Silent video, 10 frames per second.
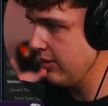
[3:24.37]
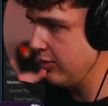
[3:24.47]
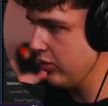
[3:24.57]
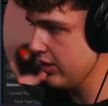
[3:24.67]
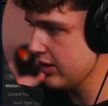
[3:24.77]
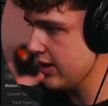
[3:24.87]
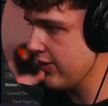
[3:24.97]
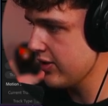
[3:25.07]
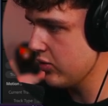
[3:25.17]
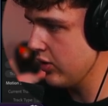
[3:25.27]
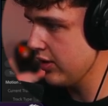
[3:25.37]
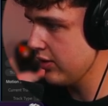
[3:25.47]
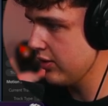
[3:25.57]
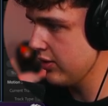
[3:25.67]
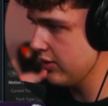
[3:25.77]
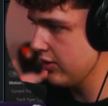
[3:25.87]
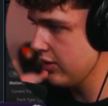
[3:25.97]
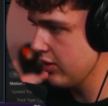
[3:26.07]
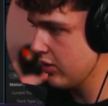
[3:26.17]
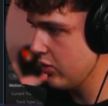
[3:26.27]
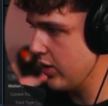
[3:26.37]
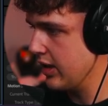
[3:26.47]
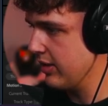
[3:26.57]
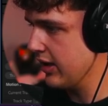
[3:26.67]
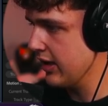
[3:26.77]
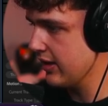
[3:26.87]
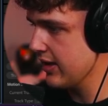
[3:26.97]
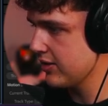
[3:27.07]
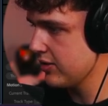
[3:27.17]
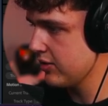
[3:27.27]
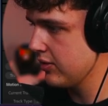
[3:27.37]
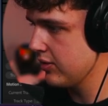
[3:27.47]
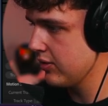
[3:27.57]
Maybe we'll extend this one quite a bit like this.